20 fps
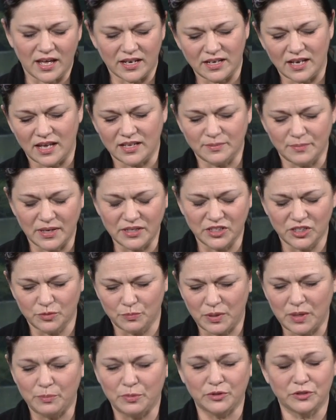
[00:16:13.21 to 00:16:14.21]
as much as
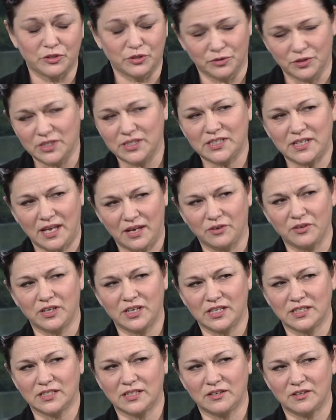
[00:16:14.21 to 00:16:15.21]
people do discount it
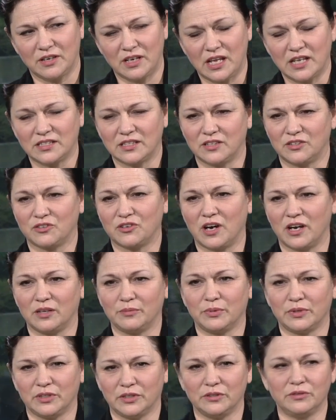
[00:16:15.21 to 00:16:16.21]
as a trial
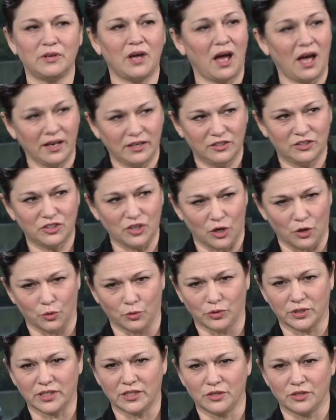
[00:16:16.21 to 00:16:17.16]
balloon, I don't.